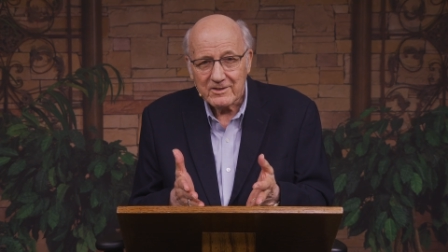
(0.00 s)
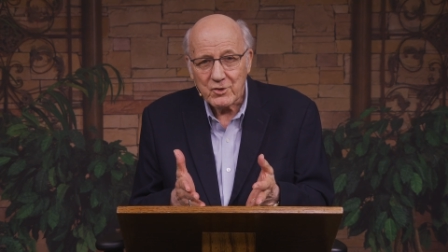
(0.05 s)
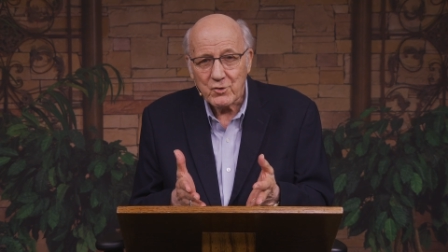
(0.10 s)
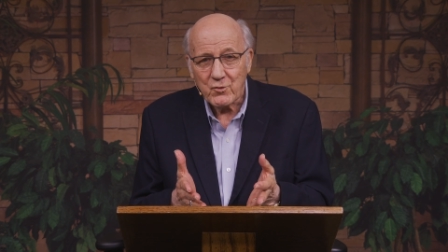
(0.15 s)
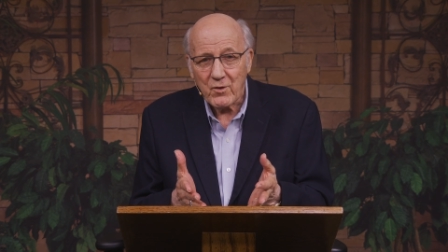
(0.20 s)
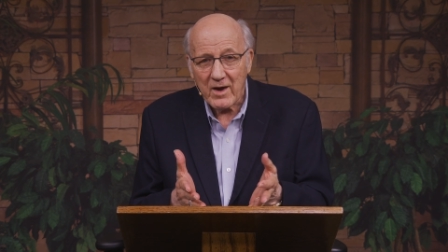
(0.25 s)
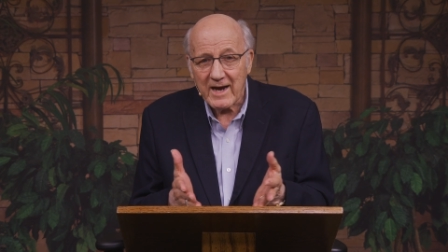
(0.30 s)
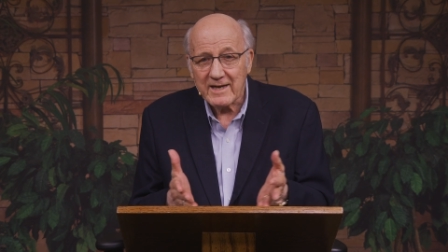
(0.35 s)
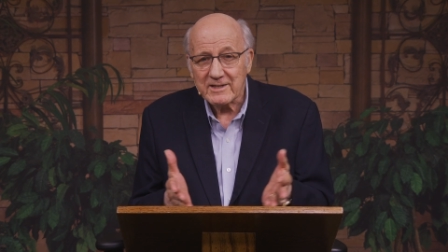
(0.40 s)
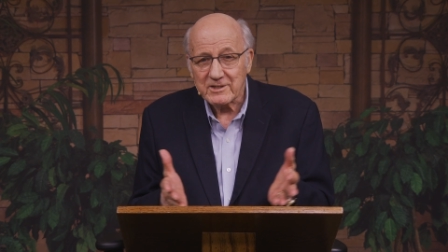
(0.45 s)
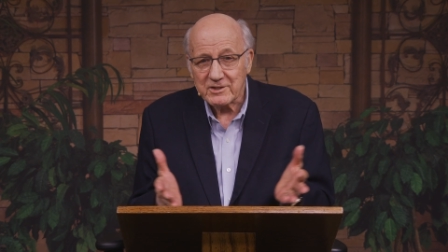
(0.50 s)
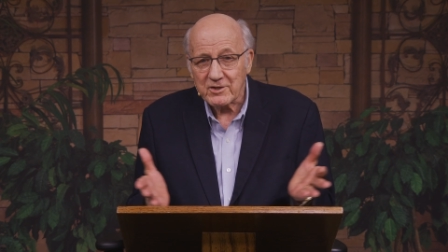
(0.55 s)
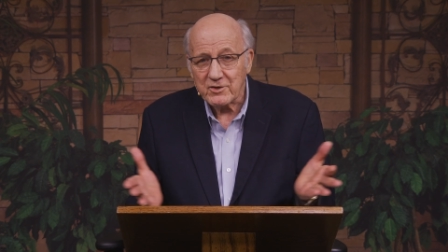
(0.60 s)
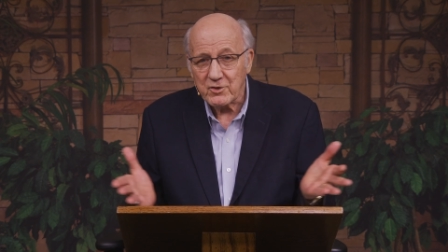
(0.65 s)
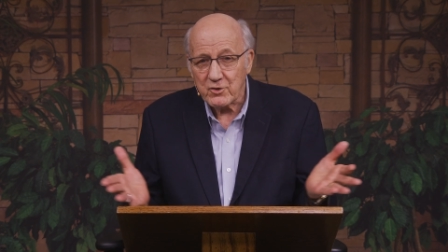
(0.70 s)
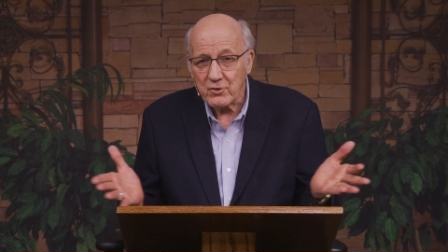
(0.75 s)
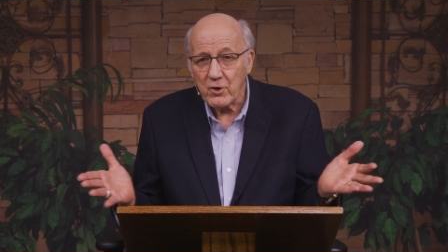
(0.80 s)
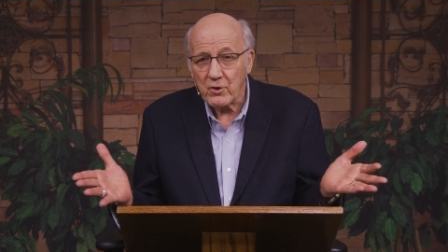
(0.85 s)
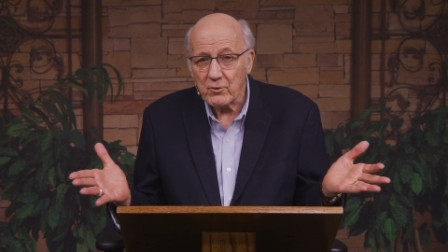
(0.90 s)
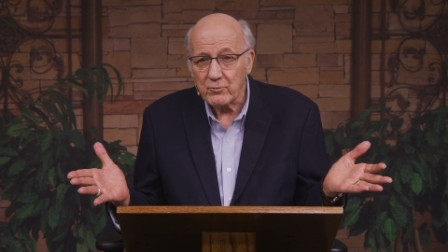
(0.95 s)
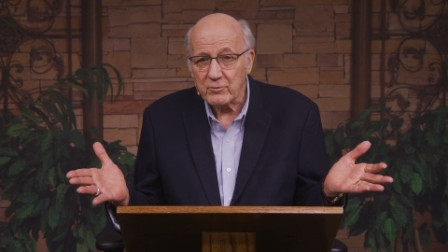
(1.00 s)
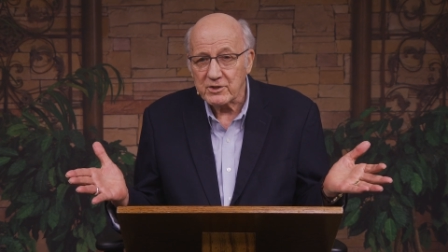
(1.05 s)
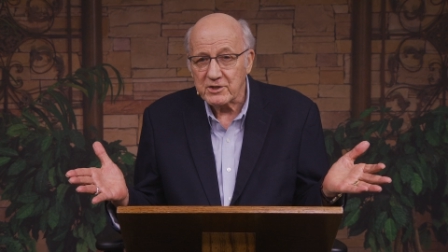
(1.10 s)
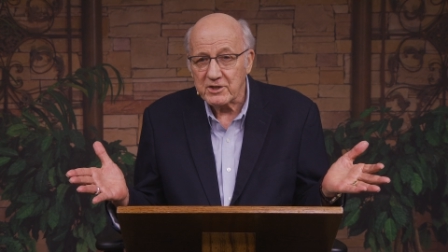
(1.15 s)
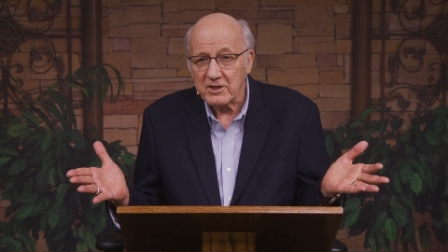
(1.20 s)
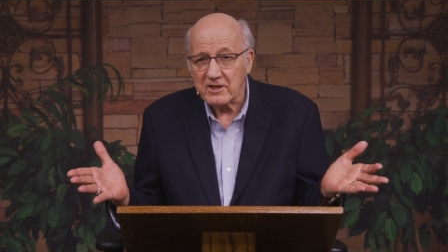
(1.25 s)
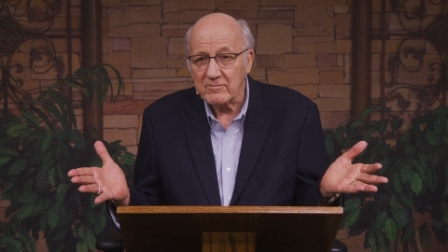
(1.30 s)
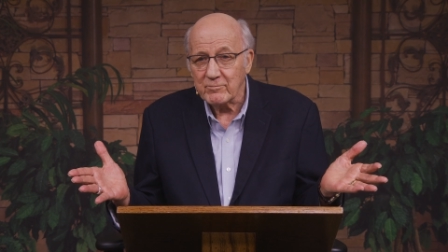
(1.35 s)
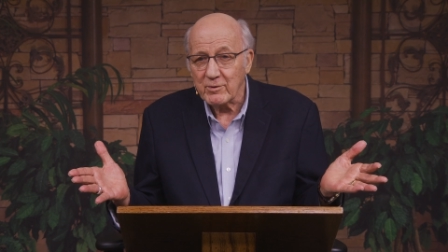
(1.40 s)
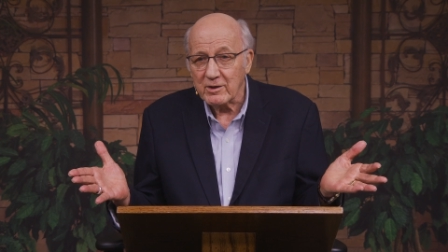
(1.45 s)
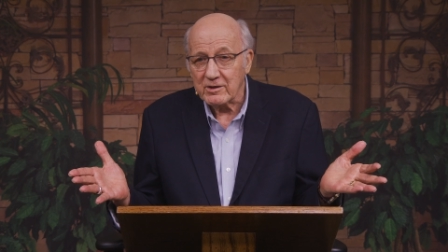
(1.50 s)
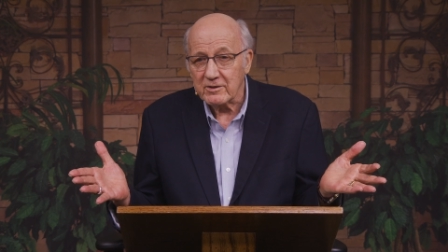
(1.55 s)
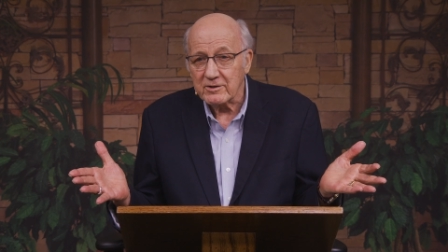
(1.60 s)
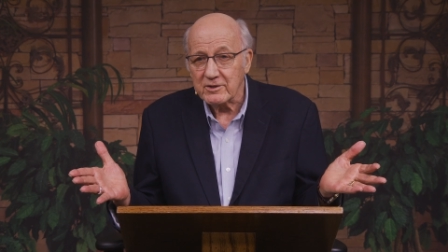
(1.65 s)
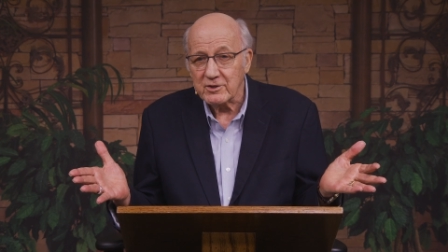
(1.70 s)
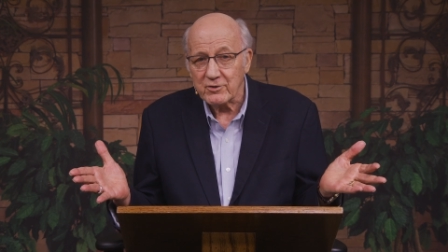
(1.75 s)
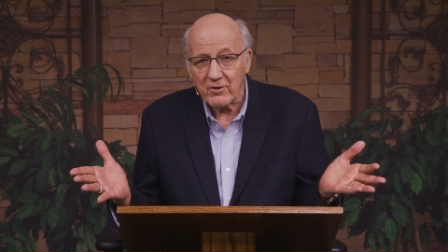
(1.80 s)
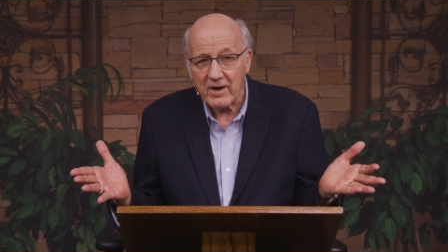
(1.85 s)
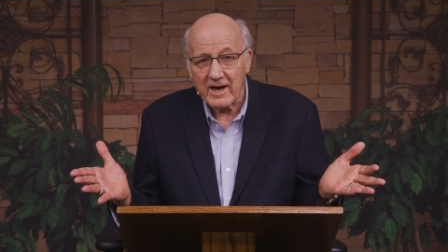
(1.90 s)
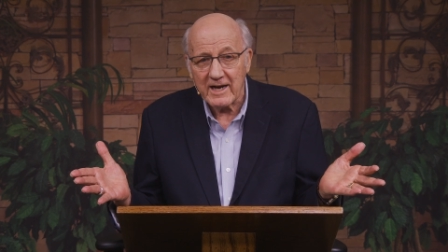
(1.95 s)
You ask and you don't receive
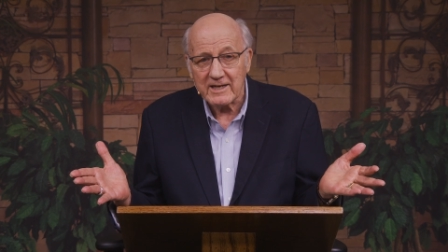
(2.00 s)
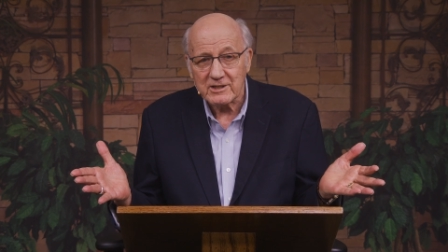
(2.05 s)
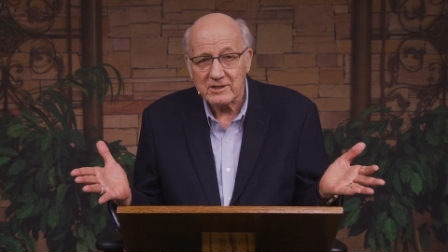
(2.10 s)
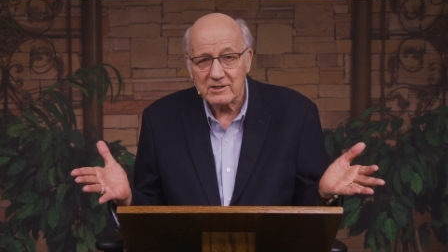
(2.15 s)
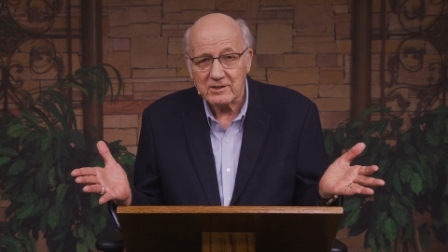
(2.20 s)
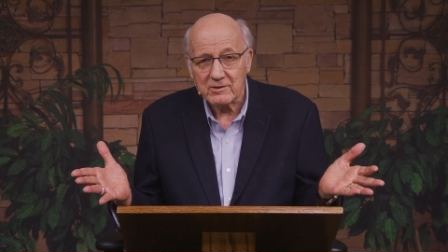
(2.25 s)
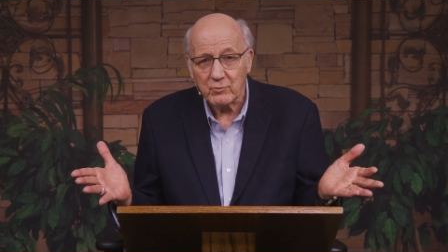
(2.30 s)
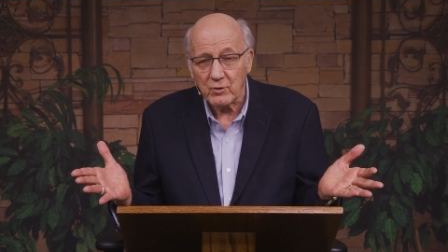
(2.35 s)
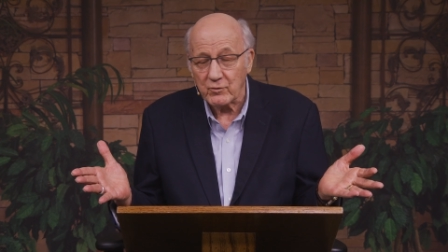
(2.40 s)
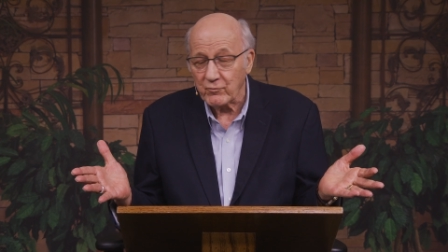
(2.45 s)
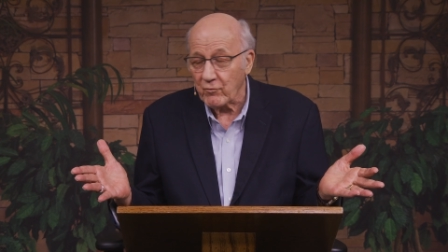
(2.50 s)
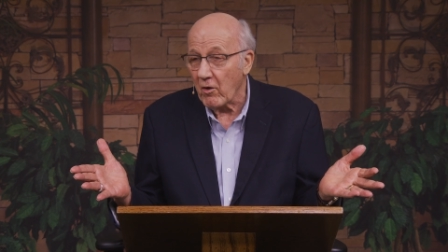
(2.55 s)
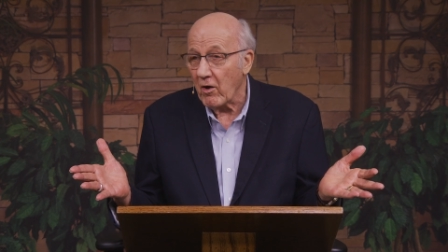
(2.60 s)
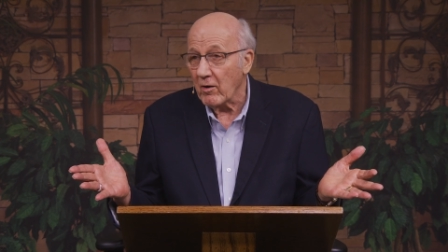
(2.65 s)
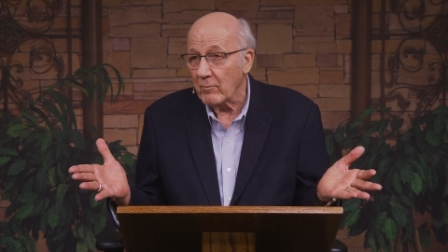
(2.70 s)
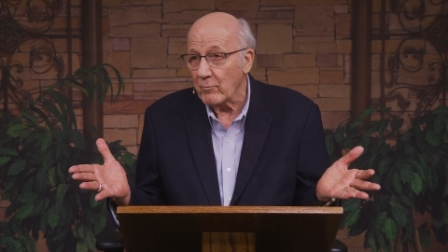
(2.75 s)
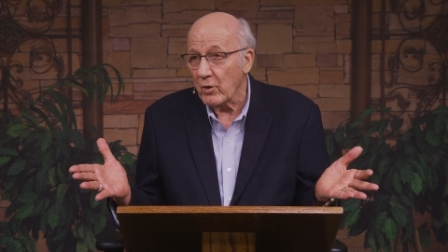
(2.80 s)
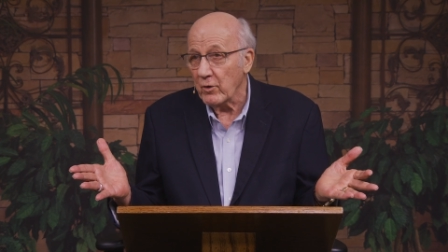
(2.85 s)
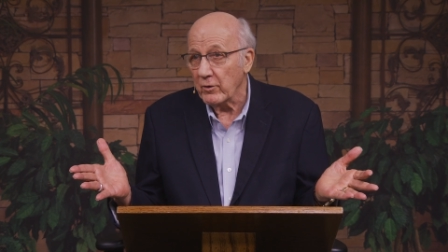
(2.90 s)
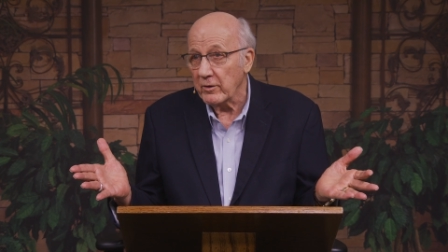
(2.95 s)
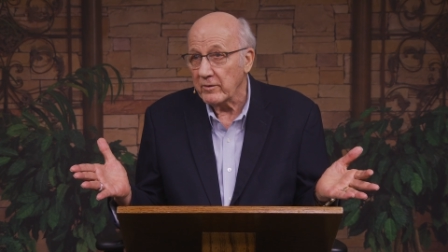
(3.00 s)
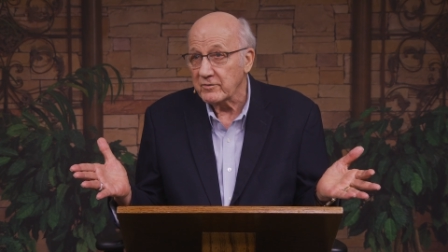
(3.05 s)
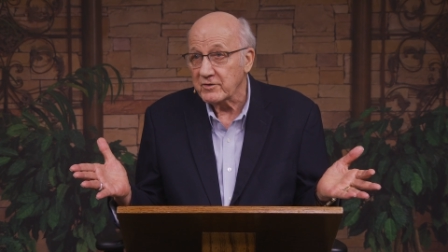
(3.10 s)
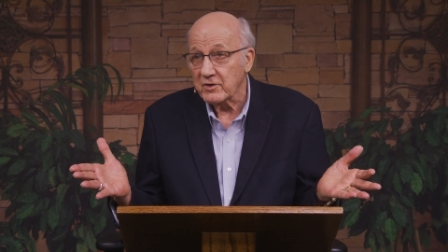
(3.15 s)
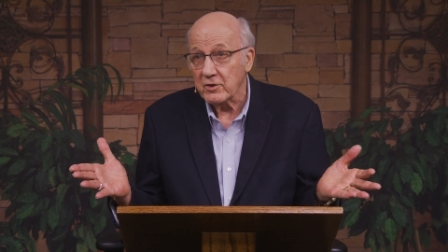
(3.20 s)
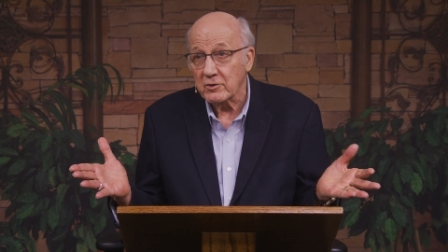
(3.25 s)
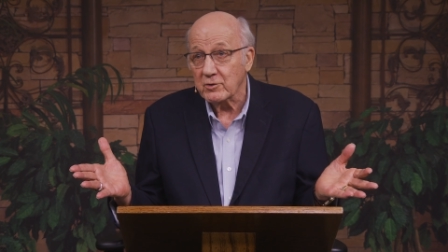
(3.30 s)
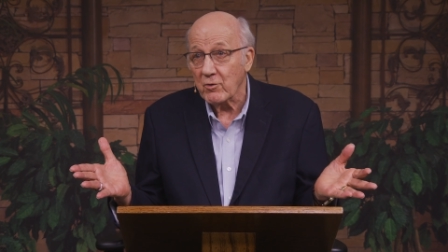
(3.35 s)
because you ask with wrong motives.